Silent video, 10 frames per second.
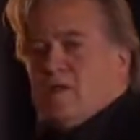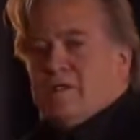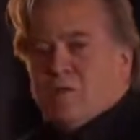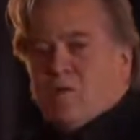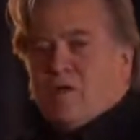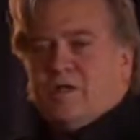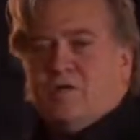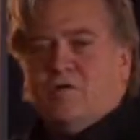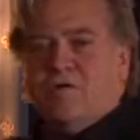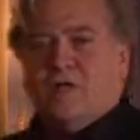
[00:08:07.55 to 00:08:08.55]
They walk in the
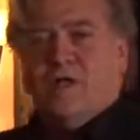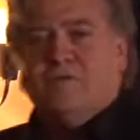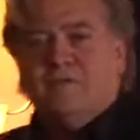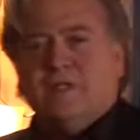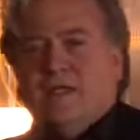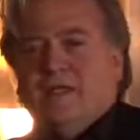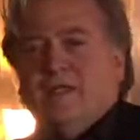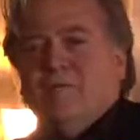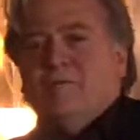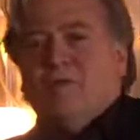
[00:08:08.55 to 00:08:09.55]
Oval Office.
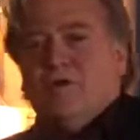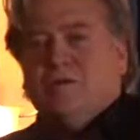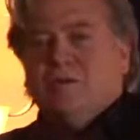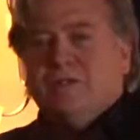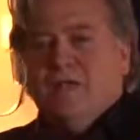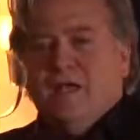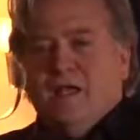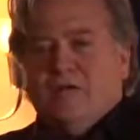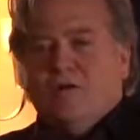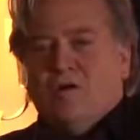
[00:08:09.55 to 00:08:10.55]
Lehman Brothers
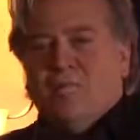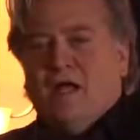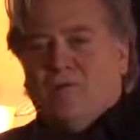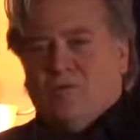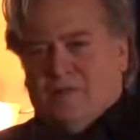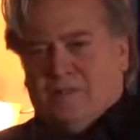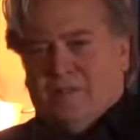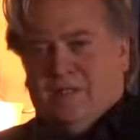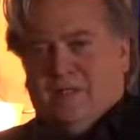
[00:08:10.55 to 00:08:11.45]
had gone bankrupt